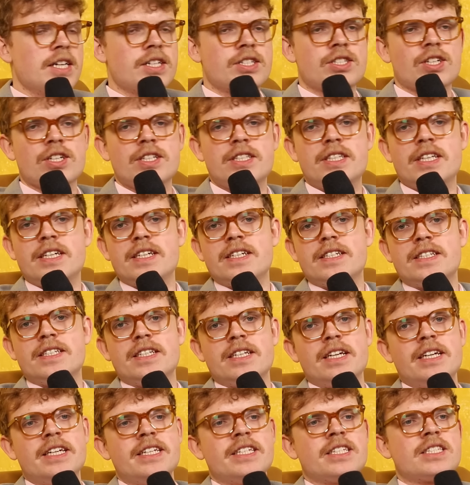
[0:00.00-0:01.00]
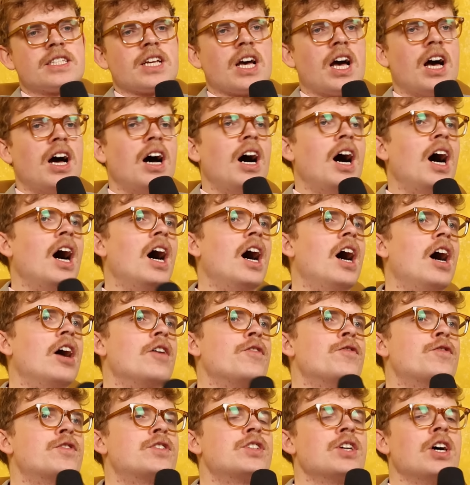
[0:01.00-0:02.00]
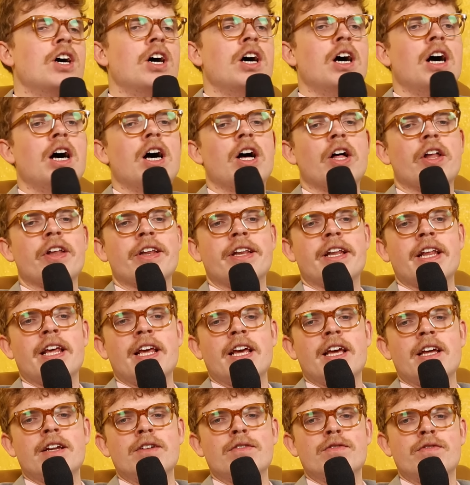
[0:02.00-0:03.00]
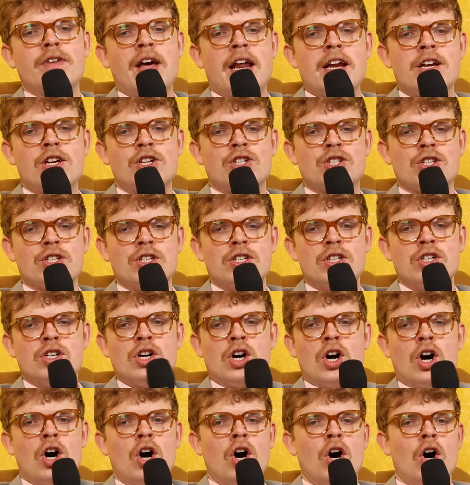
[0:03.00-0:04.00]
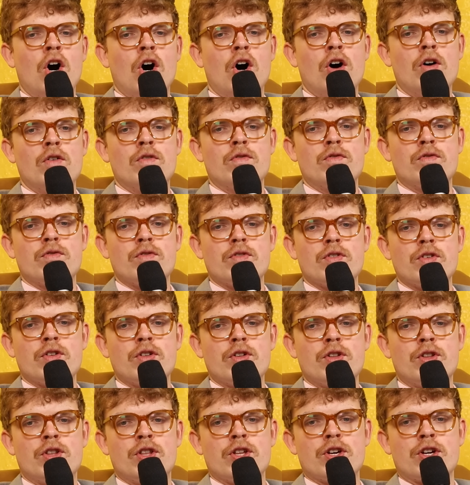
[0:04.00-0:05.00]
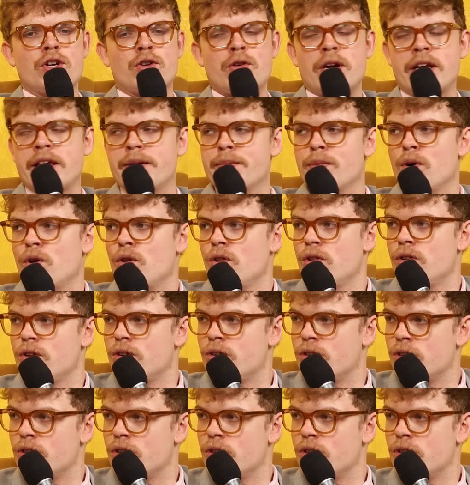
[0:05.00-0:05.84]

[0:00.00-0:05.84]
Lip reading: right, so this is after the invention of the cricket ball.